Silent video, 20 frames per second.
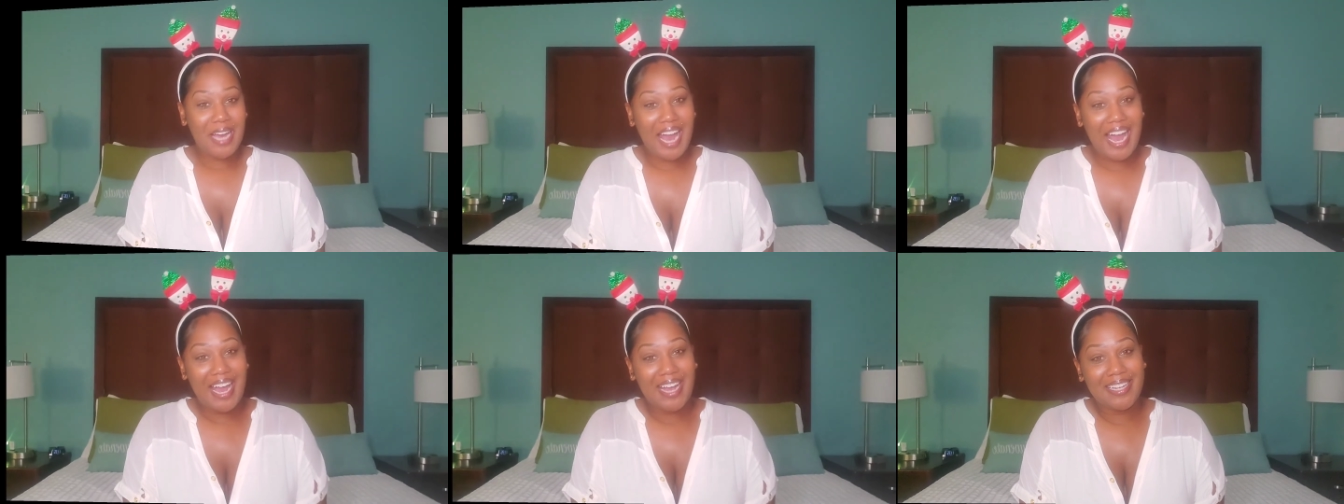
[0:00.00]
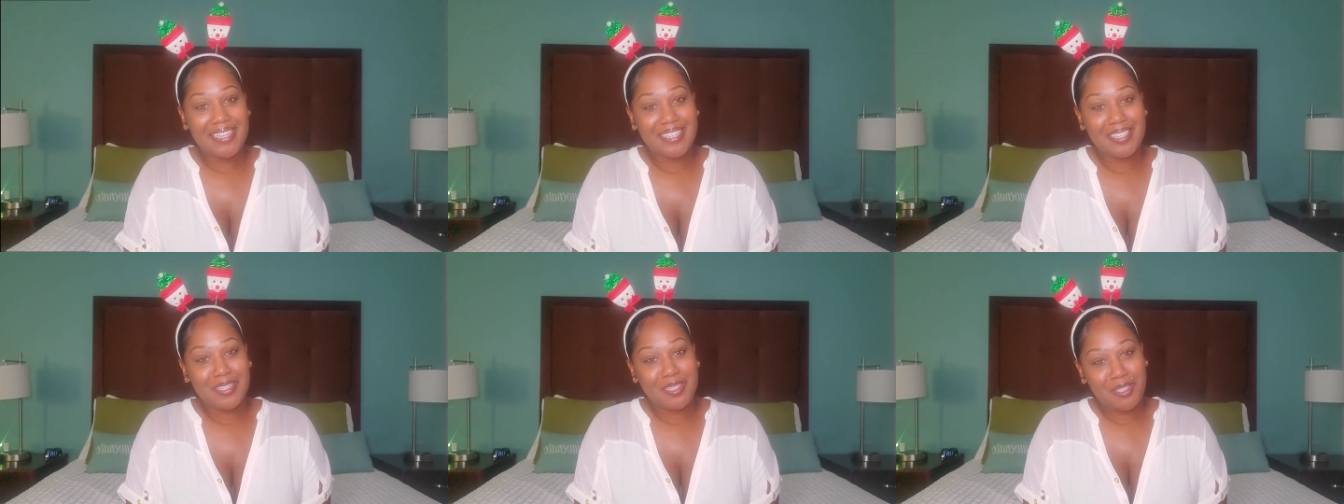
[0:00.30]

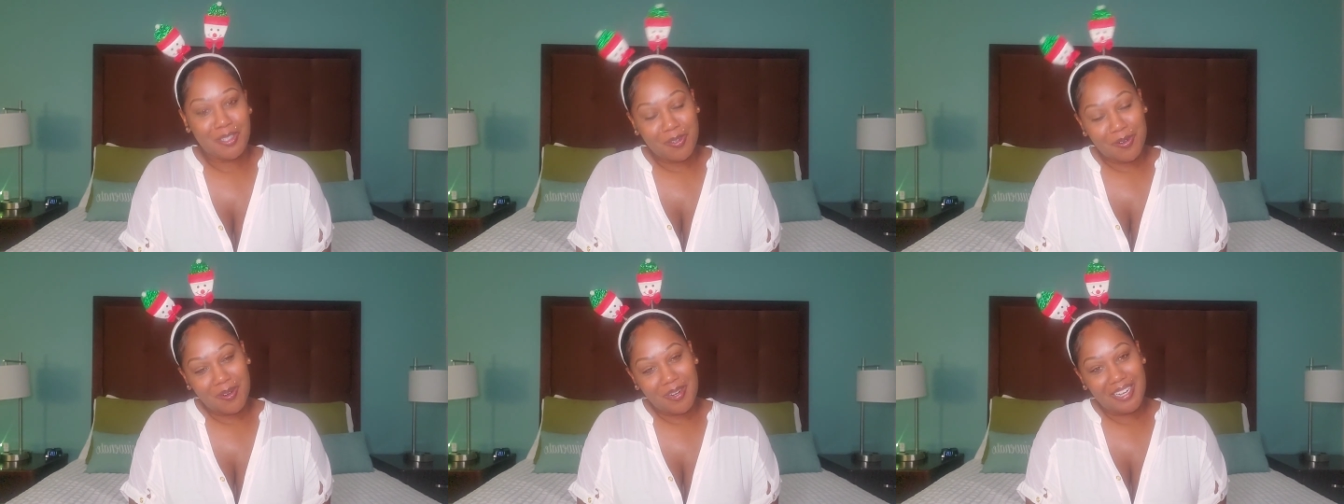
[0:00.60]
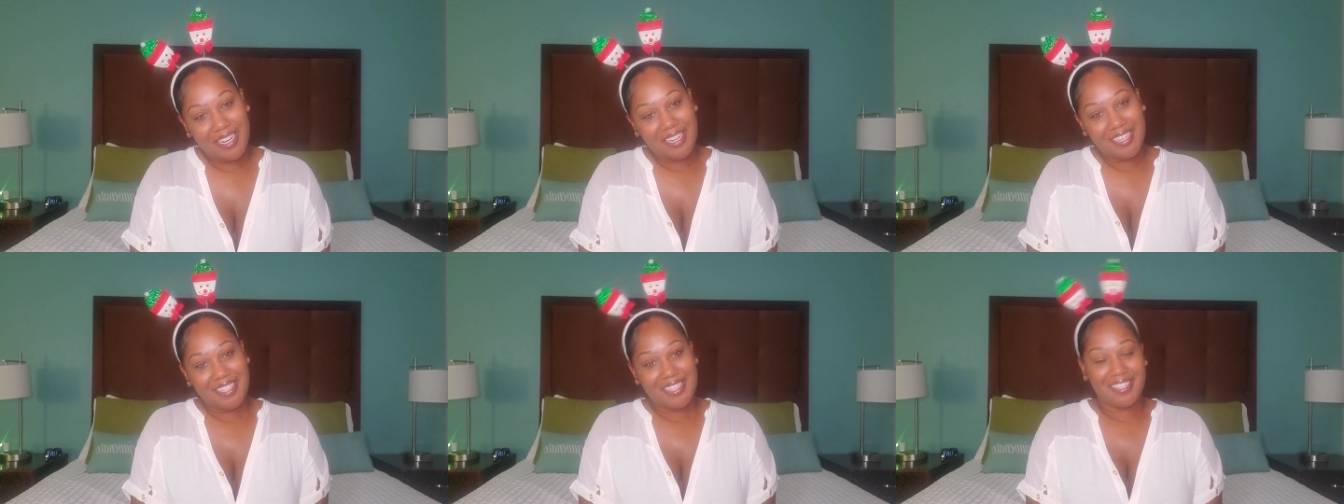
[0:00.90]
guys
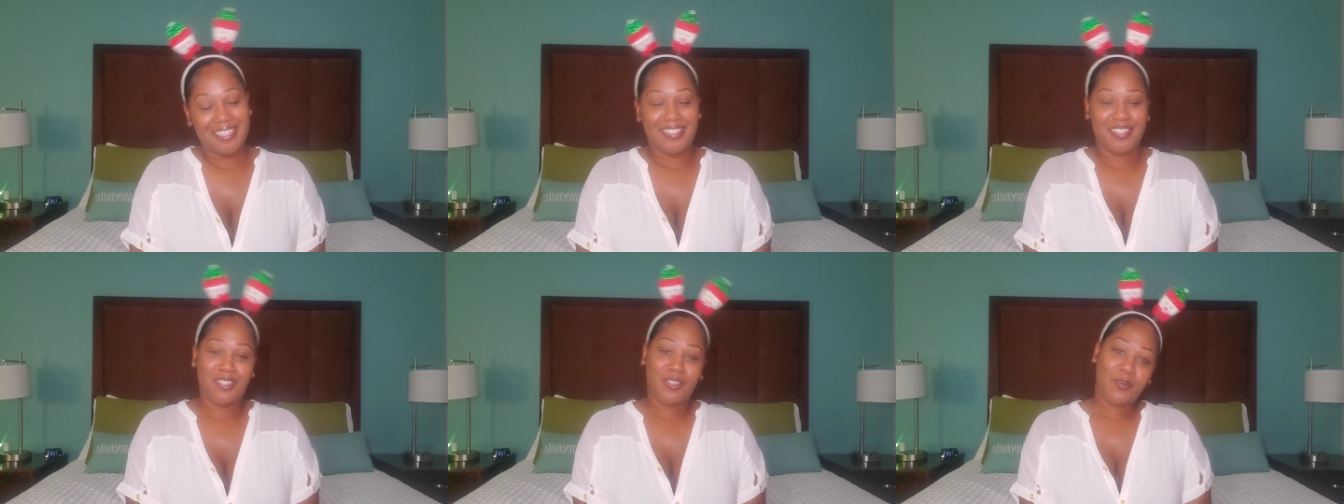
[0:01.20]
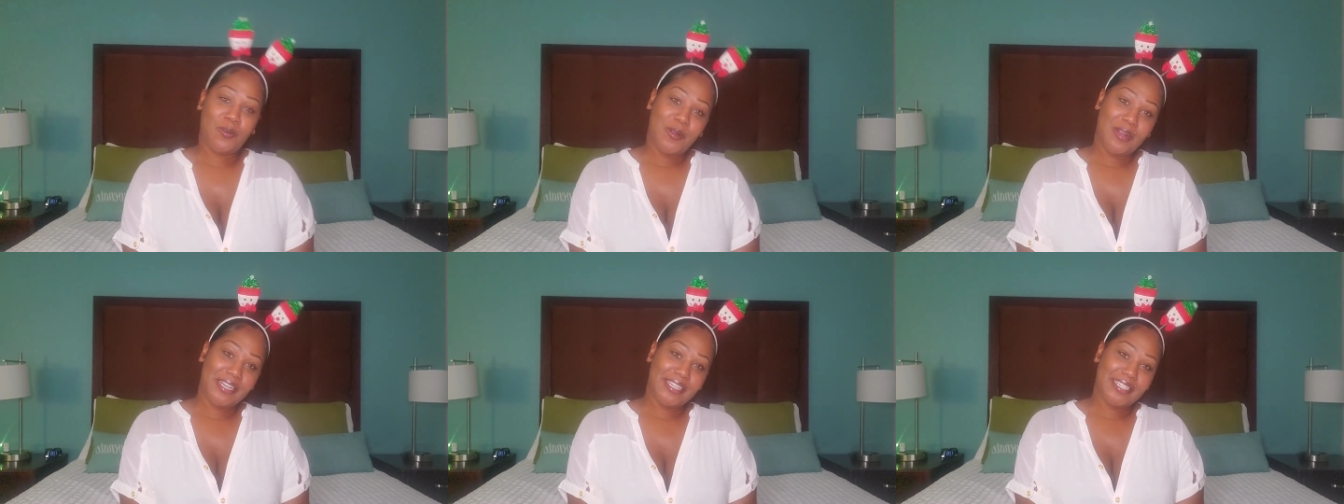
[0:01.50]
enjoyed this
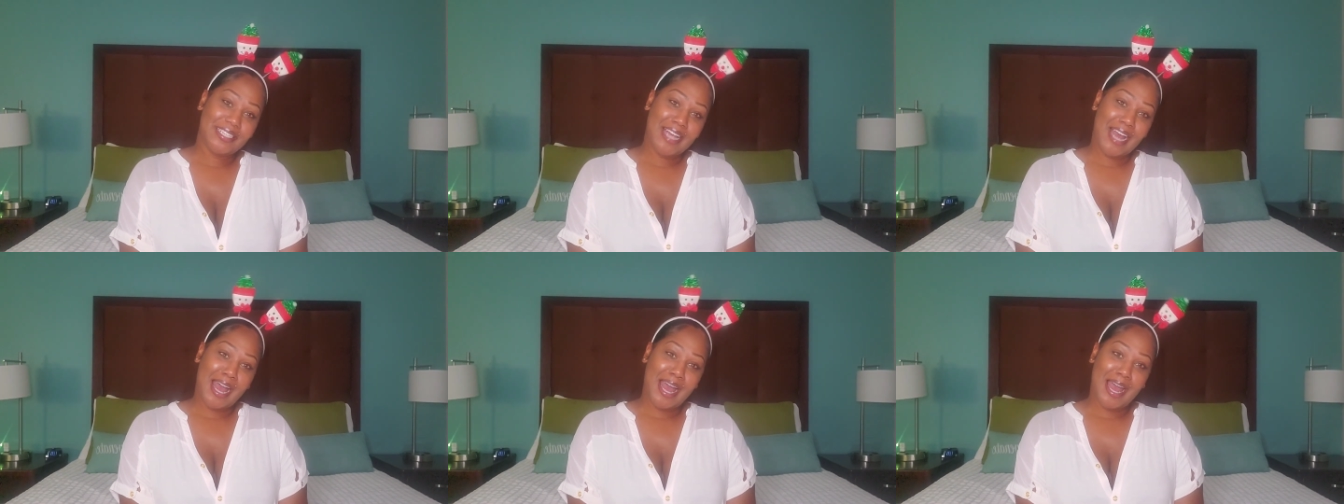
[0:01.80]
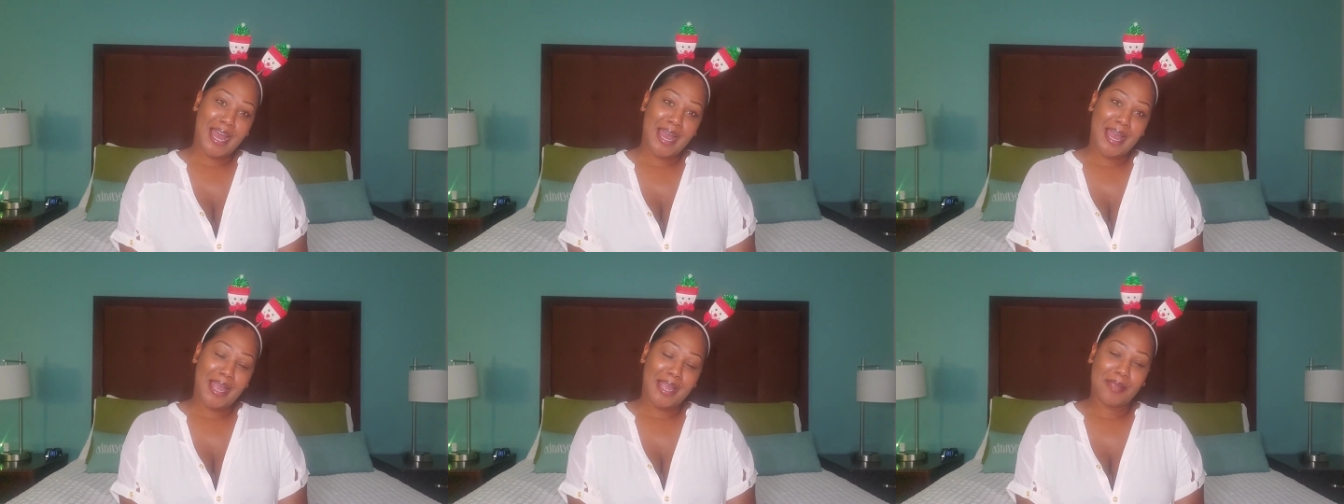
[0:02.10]
story
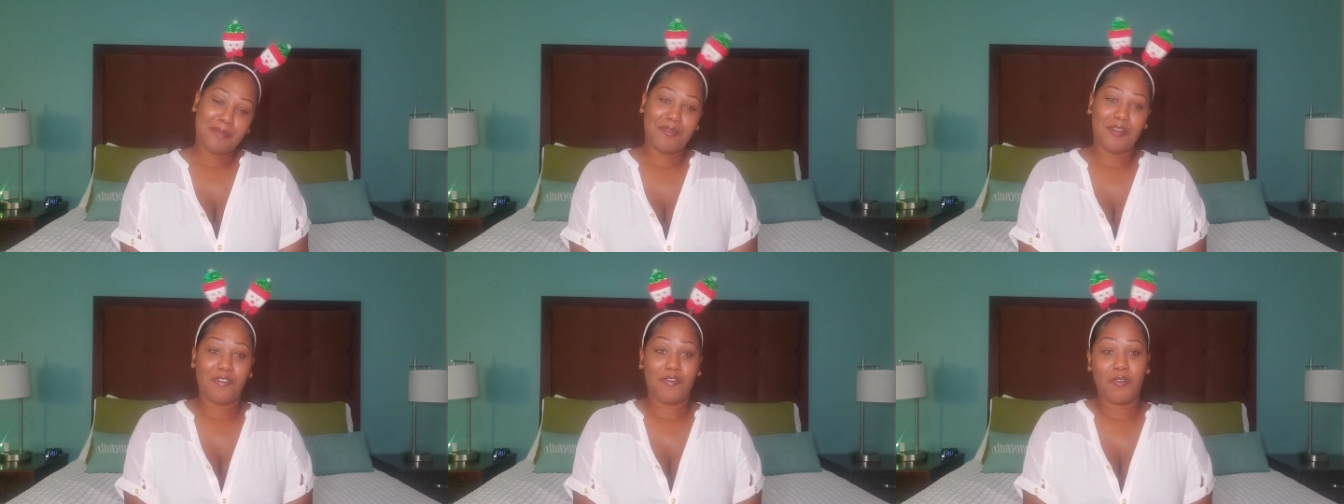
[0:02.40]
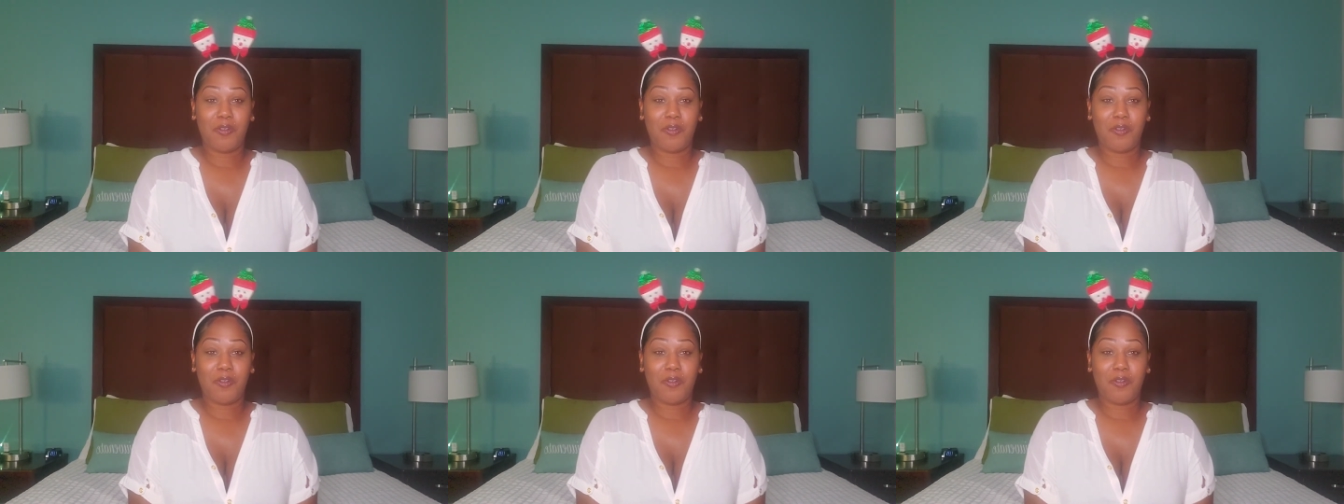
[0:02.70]
time of